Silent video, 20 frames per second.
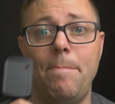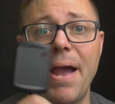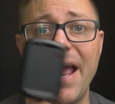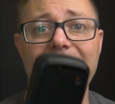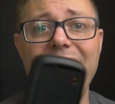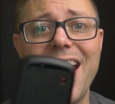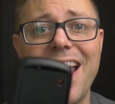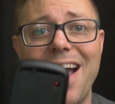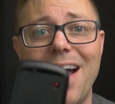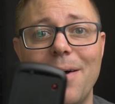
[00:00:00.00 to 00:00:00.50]

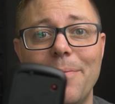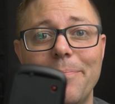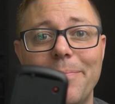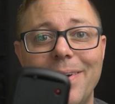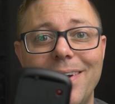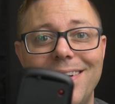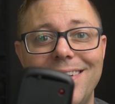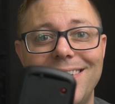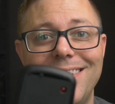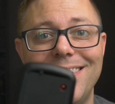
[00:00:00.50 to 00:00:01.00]
Bam!
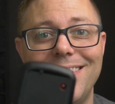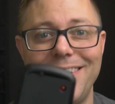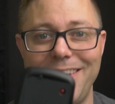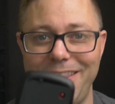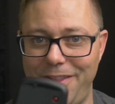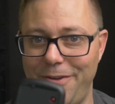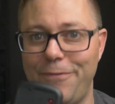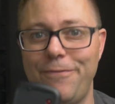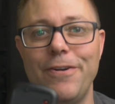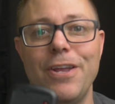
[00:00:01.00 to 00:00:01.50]

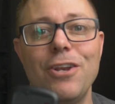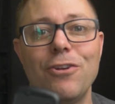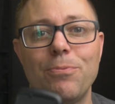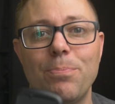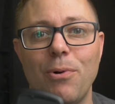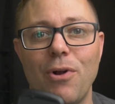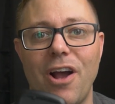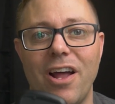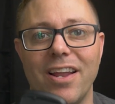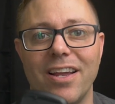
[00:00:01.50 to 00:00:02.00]
The finished
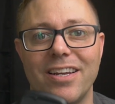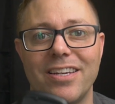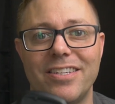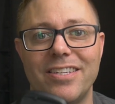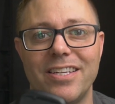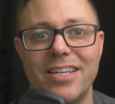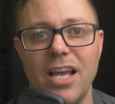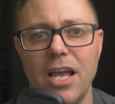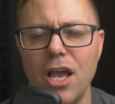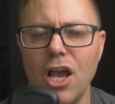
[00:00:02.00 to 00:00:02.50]

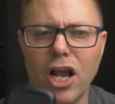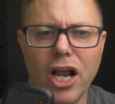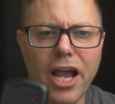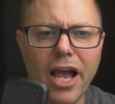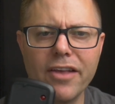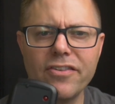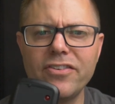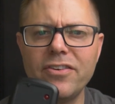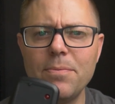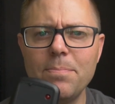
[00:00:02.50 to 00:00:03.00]
product,
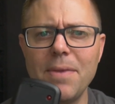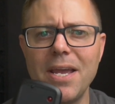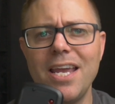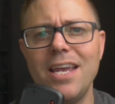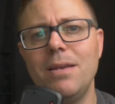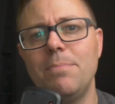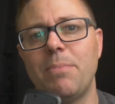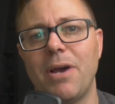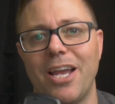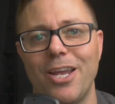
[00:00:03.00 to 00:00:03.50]
custom
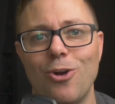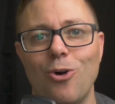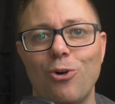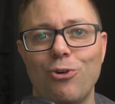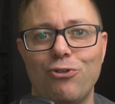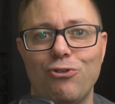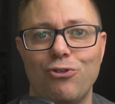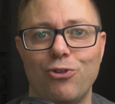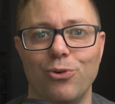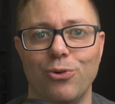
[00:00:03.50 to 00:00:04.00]
made by
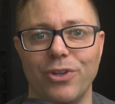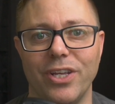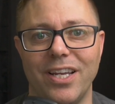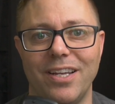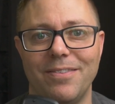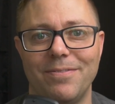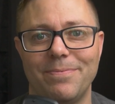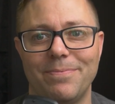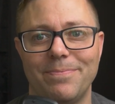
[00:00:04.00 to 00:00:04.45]
yours truly.